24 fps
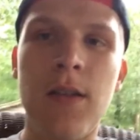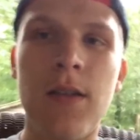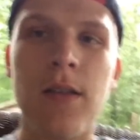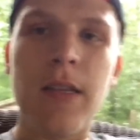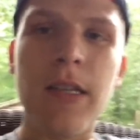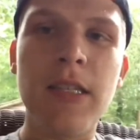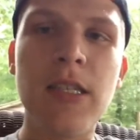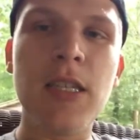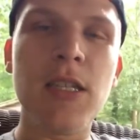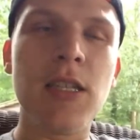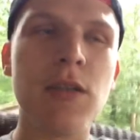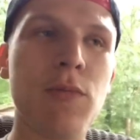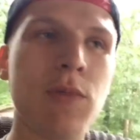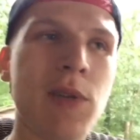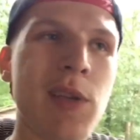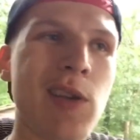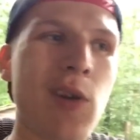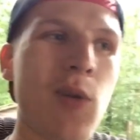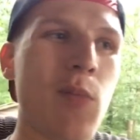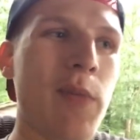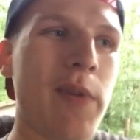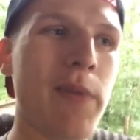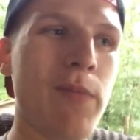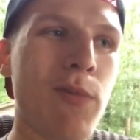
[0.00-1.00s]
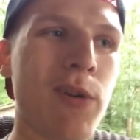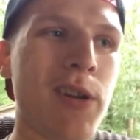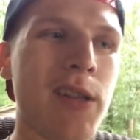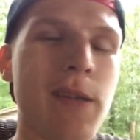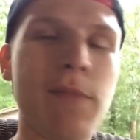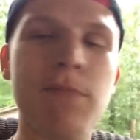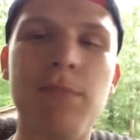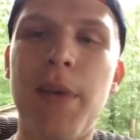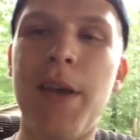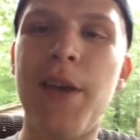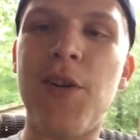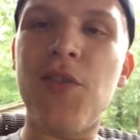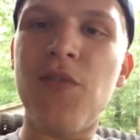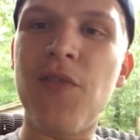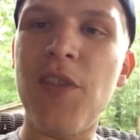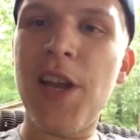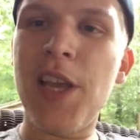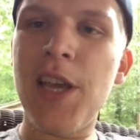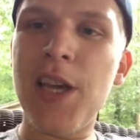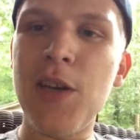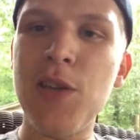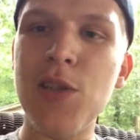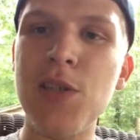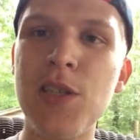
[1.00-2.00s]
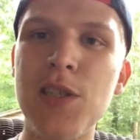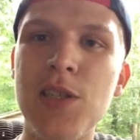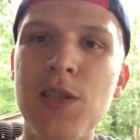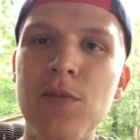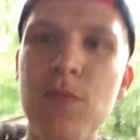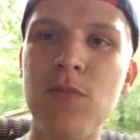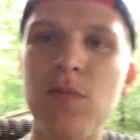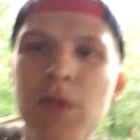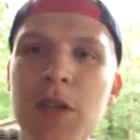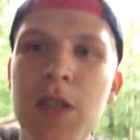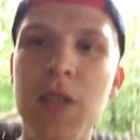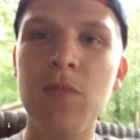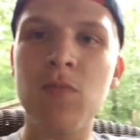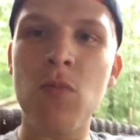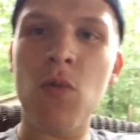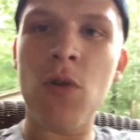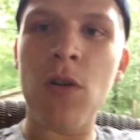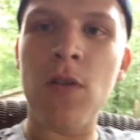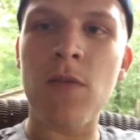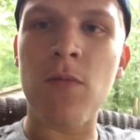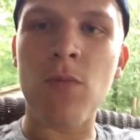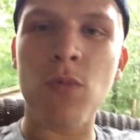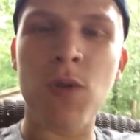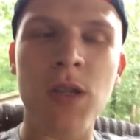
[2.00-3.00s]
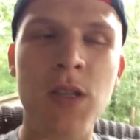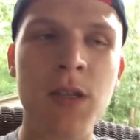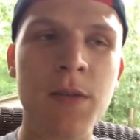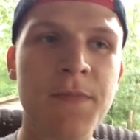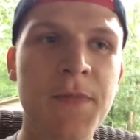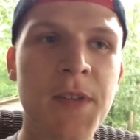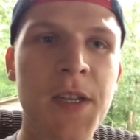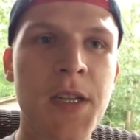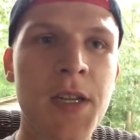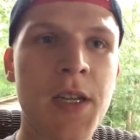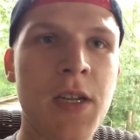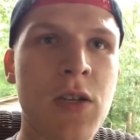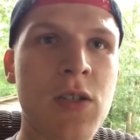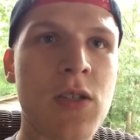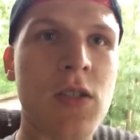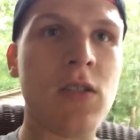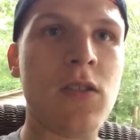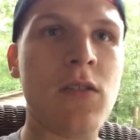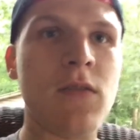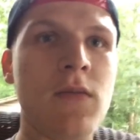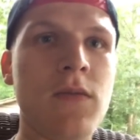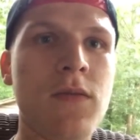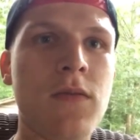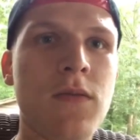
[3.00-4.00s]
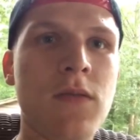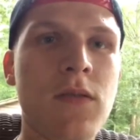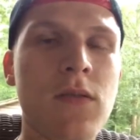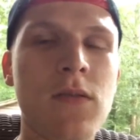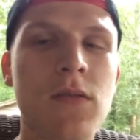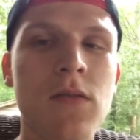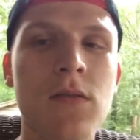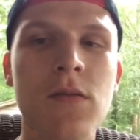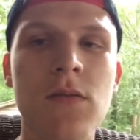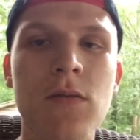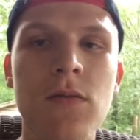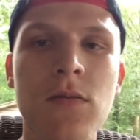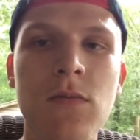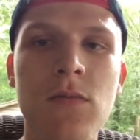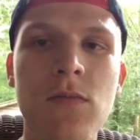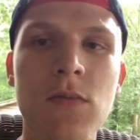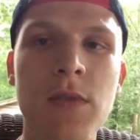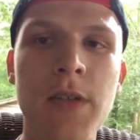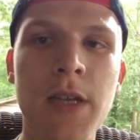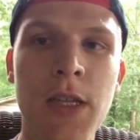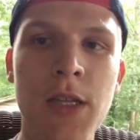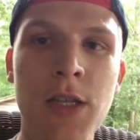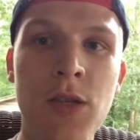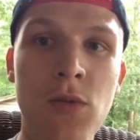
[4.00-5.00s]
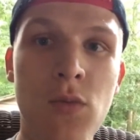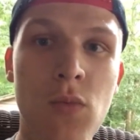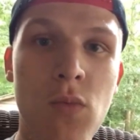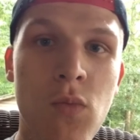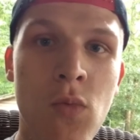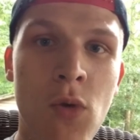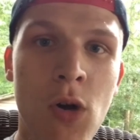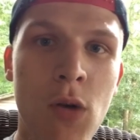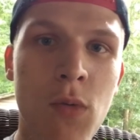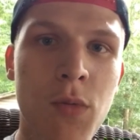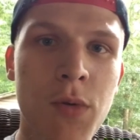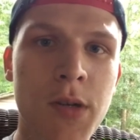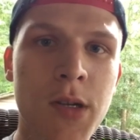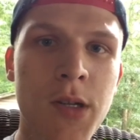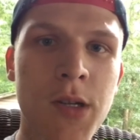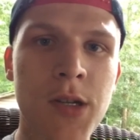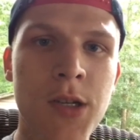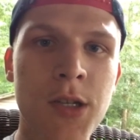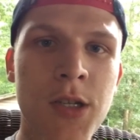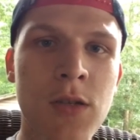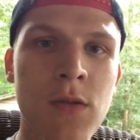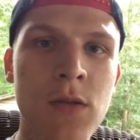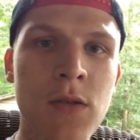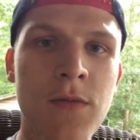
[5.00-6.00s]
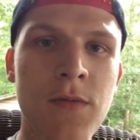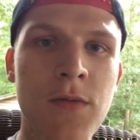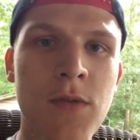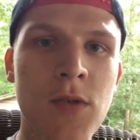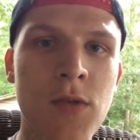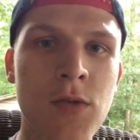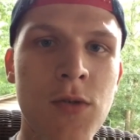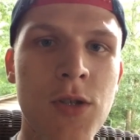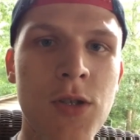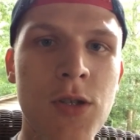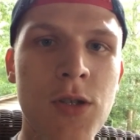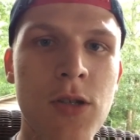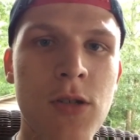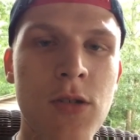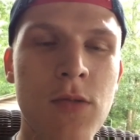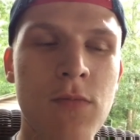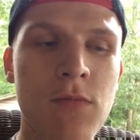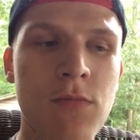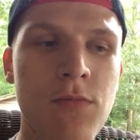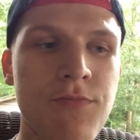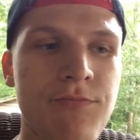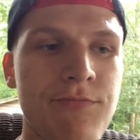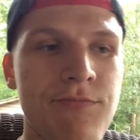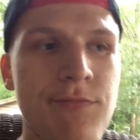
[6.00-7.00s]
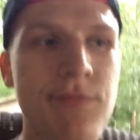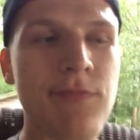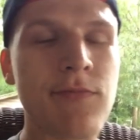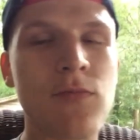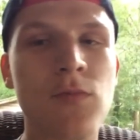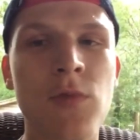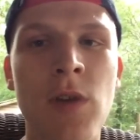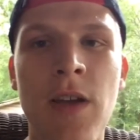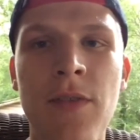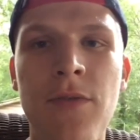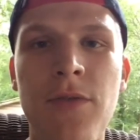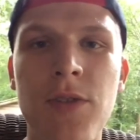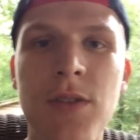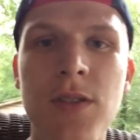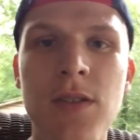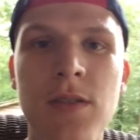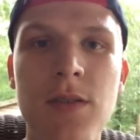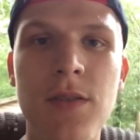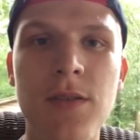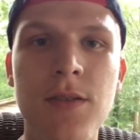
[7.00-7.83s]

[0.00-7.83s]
This isn't really going to be one of them build videos. It's, some, it's more of one of them videos of telling you what we're going to do in future references.